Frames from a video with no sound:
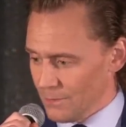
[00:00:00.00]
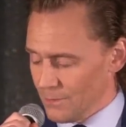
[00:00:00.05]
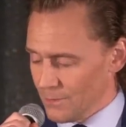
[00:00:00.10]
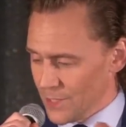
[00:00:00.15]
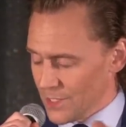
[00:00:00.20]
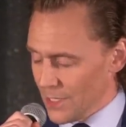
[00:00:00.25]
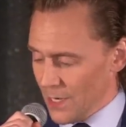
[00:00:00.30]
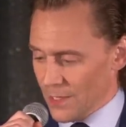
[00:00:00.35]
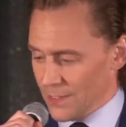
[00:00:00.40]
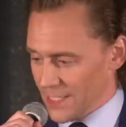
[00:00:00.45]

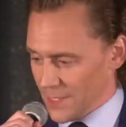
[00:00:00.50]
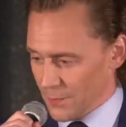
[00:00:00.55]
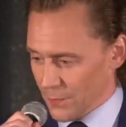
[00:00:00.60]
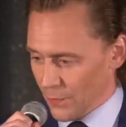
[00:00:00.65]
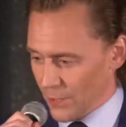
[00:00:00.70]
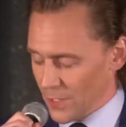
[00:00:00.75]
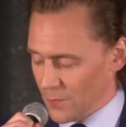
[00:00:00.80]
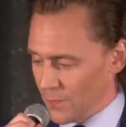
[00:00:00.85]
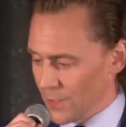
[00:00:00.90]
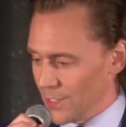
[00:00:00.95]
starting
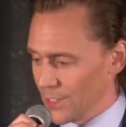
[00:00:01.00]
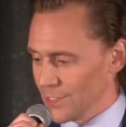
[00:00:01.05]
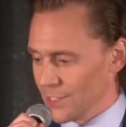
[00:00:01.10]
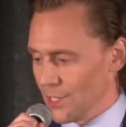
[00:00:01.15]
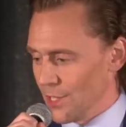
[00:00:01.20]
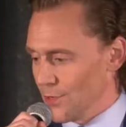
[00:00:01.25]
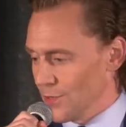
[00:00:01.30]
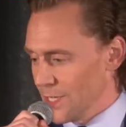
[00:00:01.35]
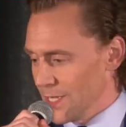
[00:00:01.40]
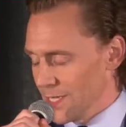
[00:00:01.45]
point, because
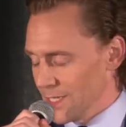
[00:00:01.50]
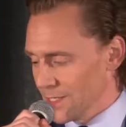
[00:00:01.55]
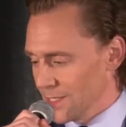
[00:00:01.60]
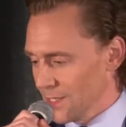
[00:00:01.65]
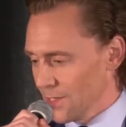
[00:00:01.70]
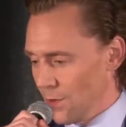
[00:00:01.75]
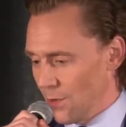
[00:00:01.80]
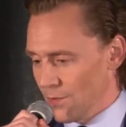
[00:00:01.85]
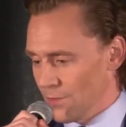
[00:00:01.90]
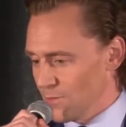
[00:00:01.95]
Loki's
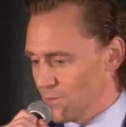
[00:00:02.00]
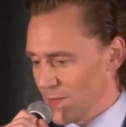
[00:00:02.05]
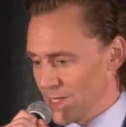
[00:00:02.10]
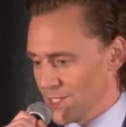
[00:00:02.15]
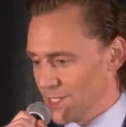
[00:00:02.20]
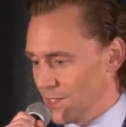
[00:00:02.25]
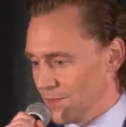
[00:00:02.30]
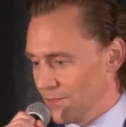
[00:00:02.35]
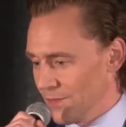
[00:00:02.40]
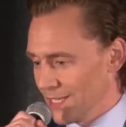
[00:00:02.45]
god of
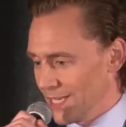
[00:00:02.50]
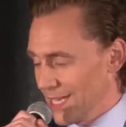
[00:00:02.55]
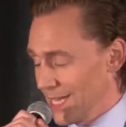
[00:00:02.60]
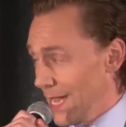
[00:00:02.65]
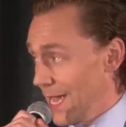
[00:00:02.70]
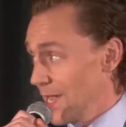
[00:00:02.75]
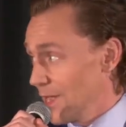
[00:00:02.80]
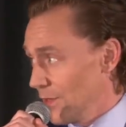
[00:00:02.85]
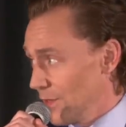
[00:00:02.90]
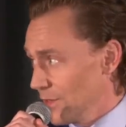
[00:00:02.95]
mischief and
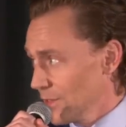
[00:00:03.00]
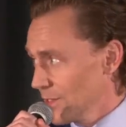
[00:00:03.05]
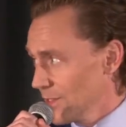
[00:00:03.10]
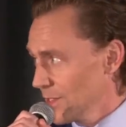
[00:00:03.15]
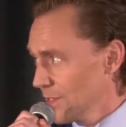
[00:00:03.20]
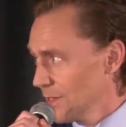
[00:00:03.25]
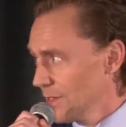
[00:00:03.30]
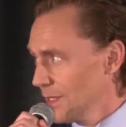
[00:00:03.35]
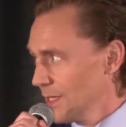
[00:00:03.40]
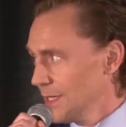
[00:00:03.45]

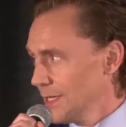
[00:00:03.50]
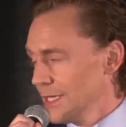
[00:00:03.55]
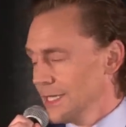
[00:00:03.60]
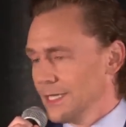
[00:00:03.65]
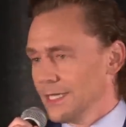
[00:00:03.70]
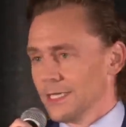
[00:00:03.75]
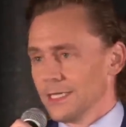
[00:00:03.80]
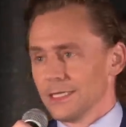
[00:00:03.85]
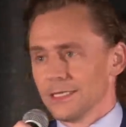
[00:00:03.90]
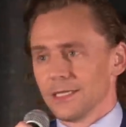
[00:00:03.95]
chaos,
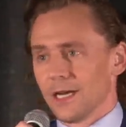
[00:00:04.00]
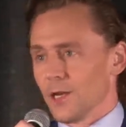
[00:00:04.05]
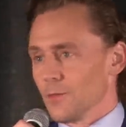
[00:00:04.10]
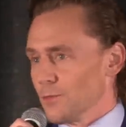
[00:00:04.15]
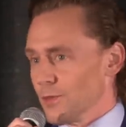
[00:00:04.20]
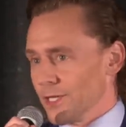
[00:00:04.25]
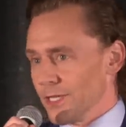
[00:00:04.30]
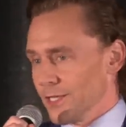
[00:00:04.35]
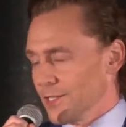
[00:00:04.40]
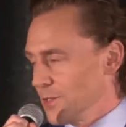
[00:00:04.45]

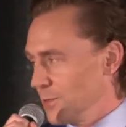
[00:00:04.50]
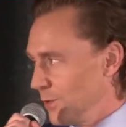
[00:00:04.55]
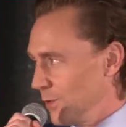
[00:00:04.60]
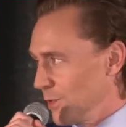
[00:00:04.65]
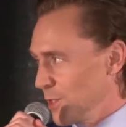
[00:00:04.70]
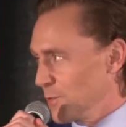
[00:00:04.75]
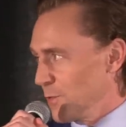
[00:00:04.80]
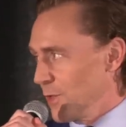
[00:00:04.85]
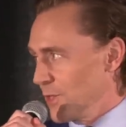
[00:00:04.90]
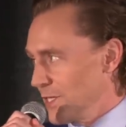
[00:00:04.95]

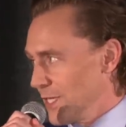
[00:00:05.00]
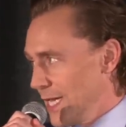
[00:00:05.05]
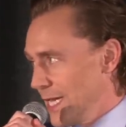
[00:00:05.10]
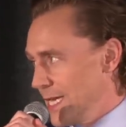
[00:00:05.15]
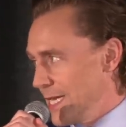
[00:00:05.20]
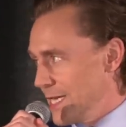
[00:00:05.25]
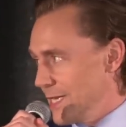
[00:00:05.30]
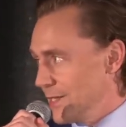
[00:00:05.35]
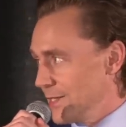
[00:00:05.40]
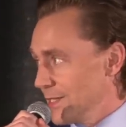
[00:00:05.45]
unpredictable,
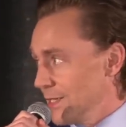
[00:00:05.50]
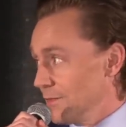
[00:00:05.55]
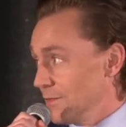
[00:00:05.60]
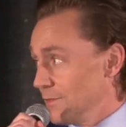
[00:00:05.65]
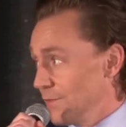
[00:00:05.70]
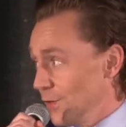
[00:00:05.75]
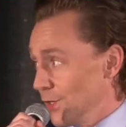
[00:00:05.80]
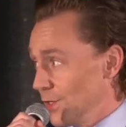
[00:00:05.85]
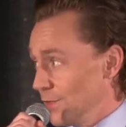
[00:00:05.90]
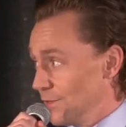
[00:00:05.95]
spontaneous, and
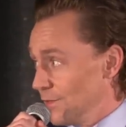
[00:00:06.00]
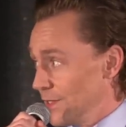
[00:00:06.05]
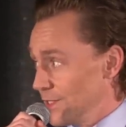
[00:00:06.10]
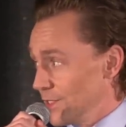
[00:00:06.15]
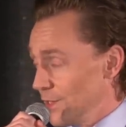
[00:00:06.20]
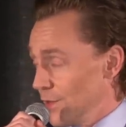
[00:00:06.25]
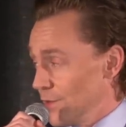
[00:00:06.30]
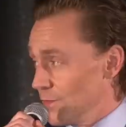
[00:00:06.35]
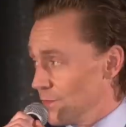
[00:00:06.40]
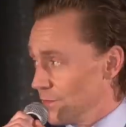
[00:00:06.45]
full of
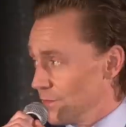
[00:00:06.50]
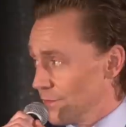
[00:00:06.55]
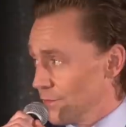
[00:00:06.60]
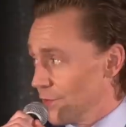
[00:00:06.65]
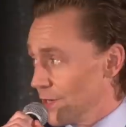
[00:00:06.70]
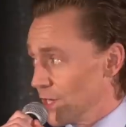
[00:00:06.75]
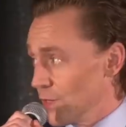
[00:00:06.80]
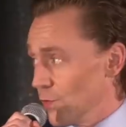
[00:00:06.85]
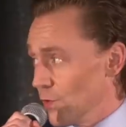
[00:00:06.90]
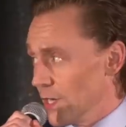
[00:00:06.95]
his own
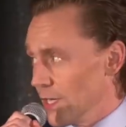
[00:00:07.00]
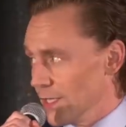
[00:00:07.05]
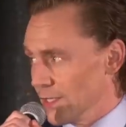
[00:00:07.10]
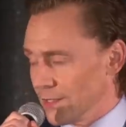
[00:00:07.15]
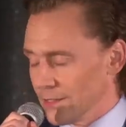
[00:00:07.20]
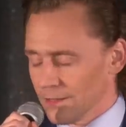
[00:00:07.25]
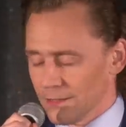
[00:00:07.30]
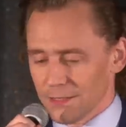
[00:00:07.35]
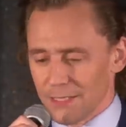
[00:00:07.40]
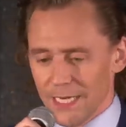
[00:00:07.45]
free
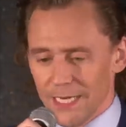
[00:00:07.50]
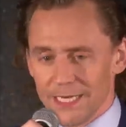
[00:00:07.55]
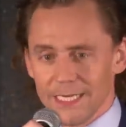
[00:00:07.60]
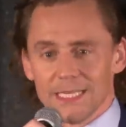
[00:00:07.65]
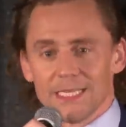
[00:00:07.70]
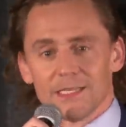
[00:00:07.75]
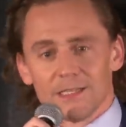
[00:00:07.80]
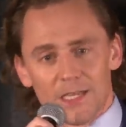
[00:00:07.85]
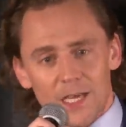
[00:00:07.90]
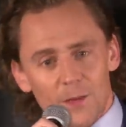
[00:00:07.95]
will. And
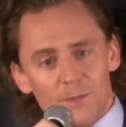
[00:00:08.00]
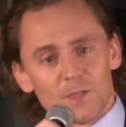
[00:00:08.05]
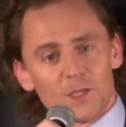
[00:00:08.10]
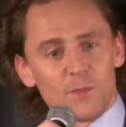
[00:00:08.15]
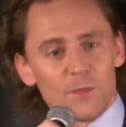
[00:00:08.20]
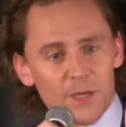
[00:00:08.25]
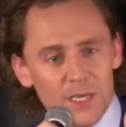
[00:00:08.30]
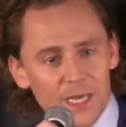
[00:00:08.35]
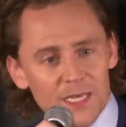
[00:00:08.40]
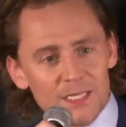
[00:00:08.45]
he comes
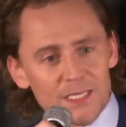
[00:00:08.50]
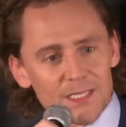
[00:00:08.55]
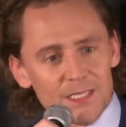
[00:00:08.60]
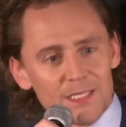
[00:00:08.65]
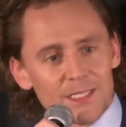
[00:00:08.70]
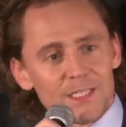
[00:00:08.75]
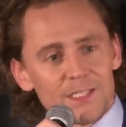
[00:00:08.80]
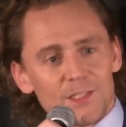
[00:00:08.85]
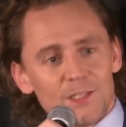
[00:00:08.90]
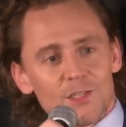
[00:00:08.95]
up against
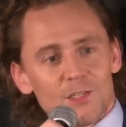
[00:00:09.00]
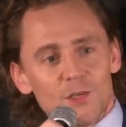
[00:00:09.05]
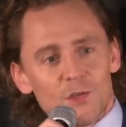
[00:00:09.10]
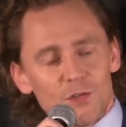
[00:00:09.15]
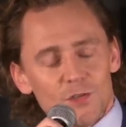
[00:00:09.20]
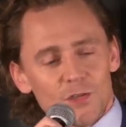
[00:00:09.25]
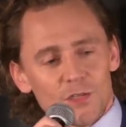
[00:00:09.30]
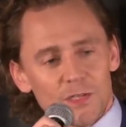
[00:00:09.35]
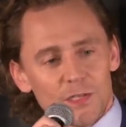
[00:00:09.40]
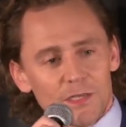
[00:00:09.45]
this
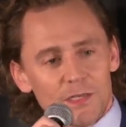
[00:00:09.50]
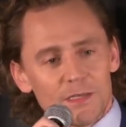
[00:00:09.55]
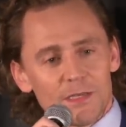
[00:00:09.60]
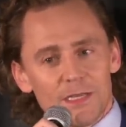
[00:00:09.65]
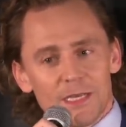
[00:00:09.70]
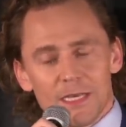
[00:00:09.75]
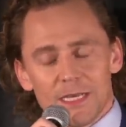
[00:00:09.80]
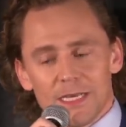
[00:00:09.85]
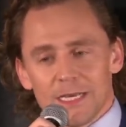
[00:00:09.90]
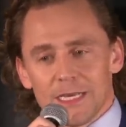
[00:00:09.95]
institution
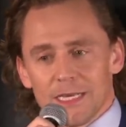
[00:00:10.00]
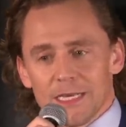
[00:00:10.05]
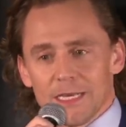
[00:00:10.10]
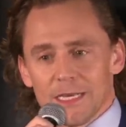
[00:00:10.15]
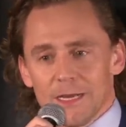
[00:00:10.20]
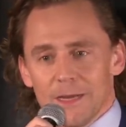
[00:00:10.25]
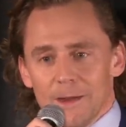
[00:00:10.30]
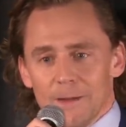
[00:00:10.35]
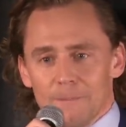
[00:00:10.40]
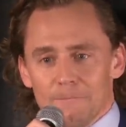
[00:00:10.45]

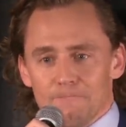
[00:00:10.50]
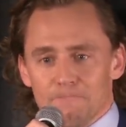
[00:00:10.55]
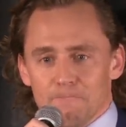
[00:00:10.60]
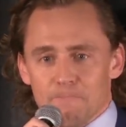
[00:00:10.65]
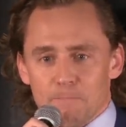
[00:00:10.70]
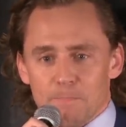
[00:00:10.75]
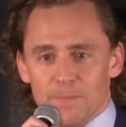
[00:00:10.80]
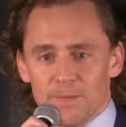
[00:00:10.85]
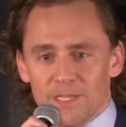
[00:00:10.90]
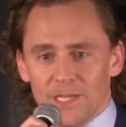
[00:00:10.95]

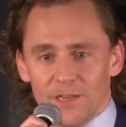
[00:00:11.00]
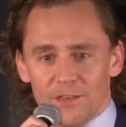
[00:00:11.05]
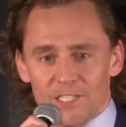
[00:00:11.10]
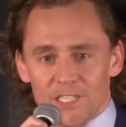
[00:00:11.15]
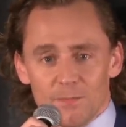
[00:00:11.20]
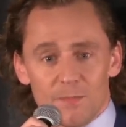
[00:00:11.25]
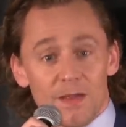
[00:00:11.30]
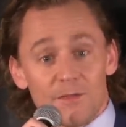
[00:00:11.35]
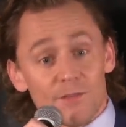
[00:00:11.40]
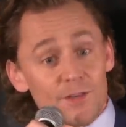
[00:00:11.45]
that
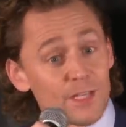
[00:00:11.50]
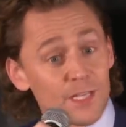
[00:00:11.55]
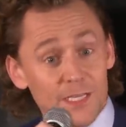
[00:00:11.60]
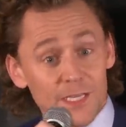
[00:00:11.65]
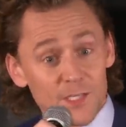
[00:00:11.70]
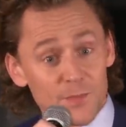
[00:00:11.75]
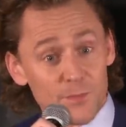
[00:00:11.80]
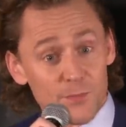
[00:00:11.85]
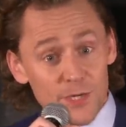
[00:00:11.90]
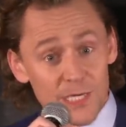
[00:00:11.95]
tells him everything
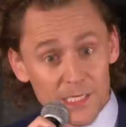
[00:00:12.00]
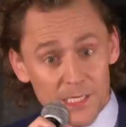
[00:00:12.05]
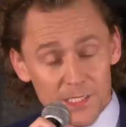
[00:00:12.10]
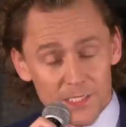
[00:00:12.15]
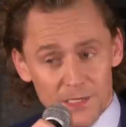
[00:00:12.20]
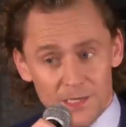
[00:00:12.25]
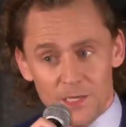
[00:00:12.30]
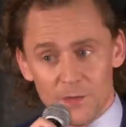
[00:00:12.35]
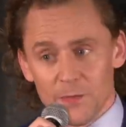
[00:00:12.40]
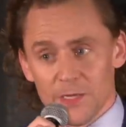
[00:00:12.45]
is
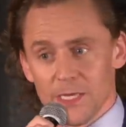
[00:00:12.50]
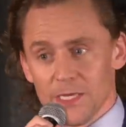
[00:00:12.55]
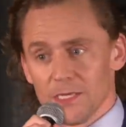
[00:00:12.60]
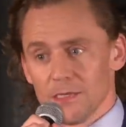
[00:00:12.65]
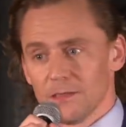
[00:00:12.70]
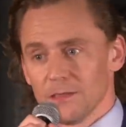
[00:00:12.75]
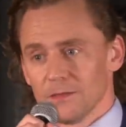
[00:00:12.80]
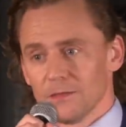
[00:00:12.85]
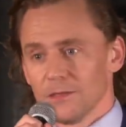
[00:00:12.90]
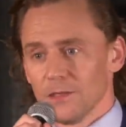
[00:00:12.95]

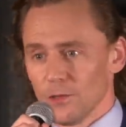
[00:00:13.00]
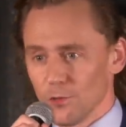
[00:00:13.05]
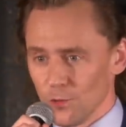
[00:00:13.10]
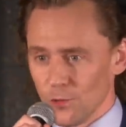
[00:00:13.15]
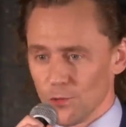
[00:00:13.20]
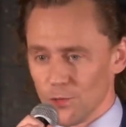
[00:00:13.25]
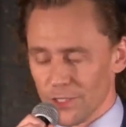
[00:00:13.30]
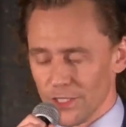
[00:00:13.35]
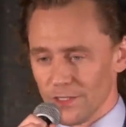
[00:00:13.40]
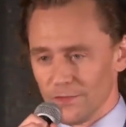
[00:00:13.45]
predetermined.
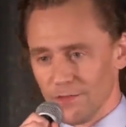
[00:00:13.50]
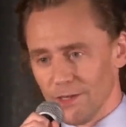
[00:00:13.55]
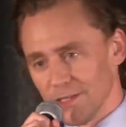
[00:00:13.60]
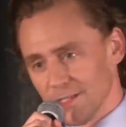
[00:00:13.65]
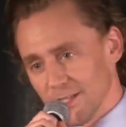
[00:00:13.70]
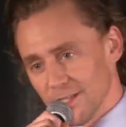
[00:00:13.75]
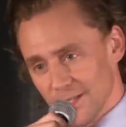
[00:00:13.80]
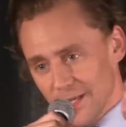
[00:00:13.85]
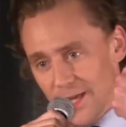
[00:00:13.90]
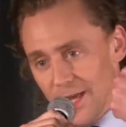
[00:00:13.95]
Order
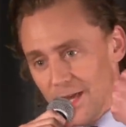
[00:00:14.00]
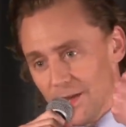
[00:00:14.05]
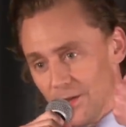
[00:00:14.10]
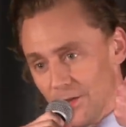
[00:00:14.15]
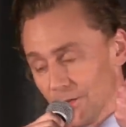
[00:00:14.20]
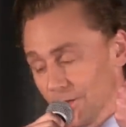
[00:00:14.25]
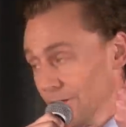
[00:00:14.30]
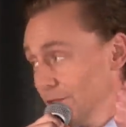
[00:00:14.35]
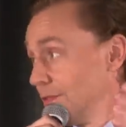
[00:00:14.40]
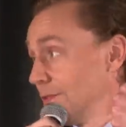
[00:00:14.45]
versus
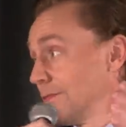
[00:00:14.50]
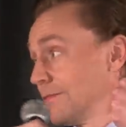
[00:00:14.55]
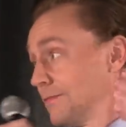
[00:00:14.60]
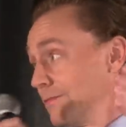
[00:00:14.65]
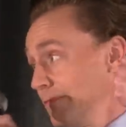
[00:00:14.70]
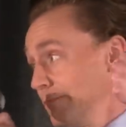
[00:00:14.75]
chaos.